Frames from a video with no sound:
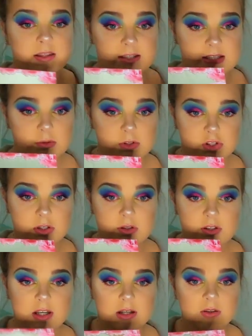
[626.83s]
This is what she
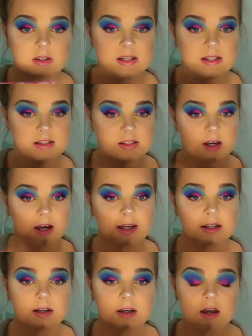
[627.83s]
looks like on the
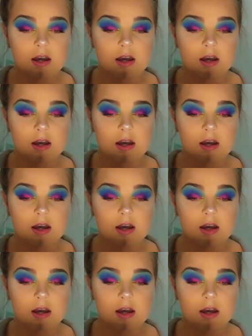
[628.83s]
inside.